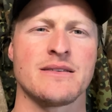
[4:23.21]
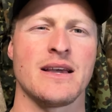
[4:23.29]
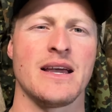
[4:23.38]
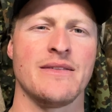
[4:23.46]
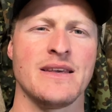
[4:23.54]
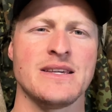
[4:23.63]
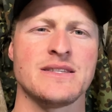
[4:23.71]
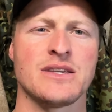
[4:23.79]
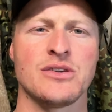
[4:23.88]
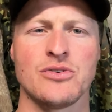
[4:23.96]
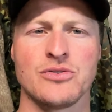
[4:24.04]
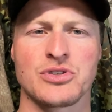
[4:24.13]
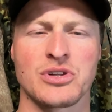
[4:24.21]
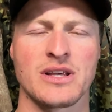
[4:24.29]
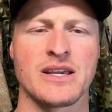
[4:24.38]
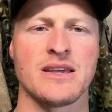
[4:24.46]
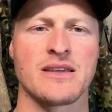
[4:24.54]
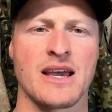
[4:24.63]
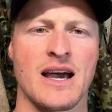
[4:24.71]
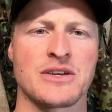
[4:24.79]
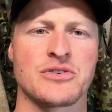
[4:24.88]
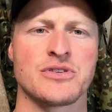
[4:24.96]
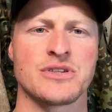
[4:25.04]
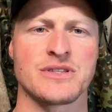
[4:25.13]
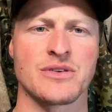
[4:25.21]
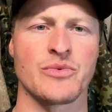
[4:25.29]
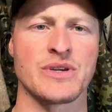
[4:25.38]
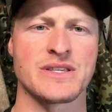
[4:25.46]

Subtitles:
And these are usually cartridges that we